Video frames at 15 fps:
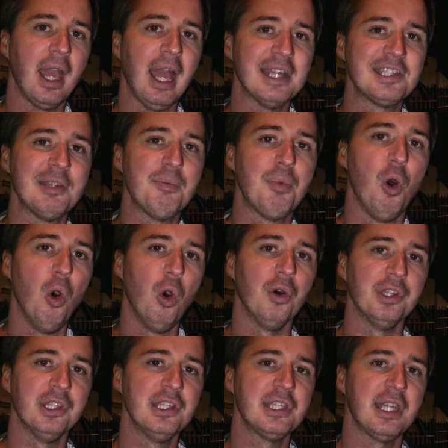as
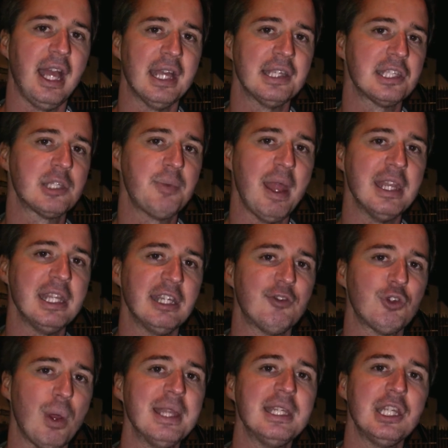important as the spending of
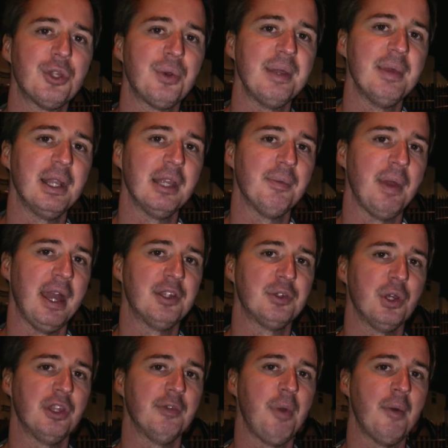£23 million
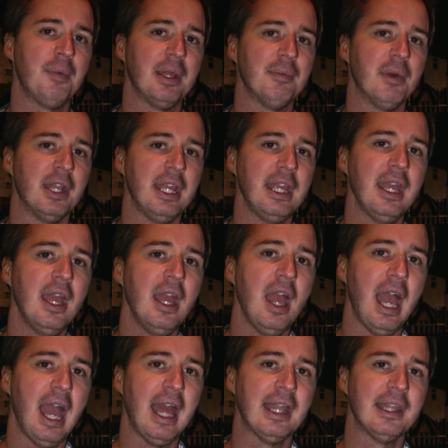worth of public money,
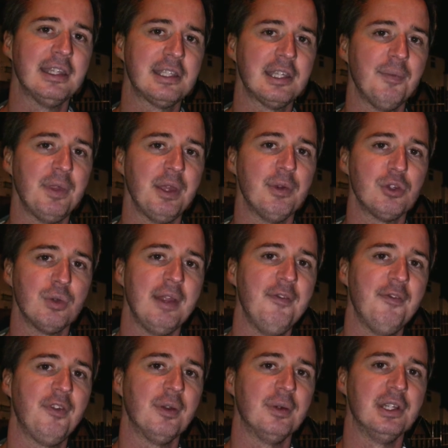and something which will
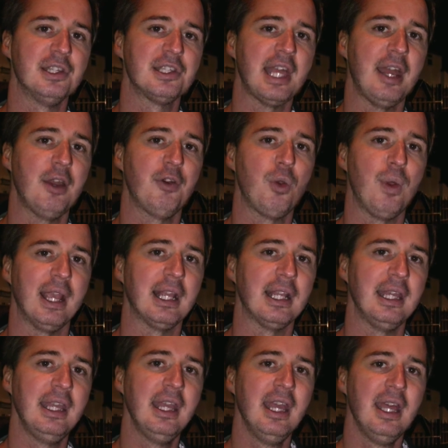influence how
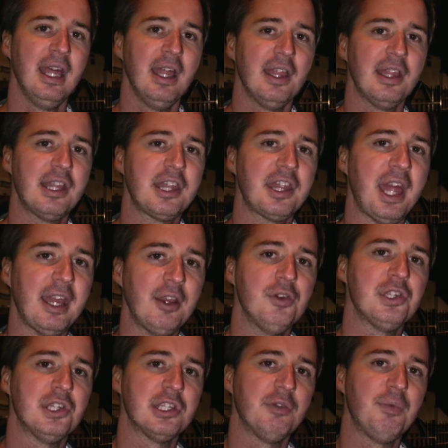quickly
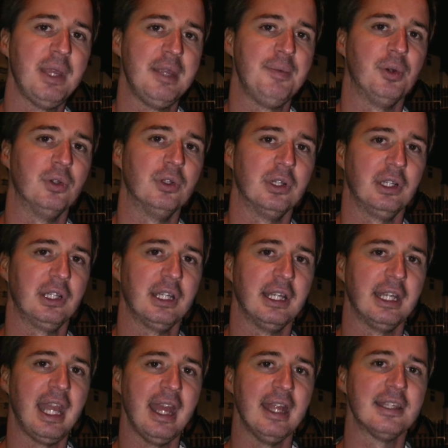thousands of people
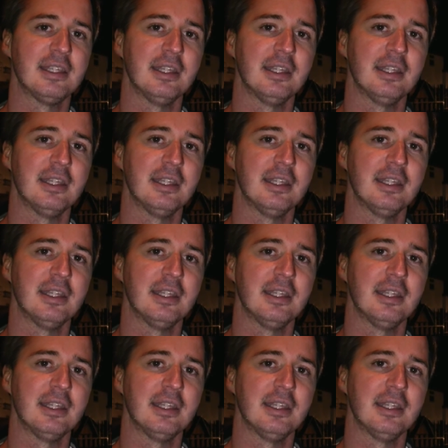can get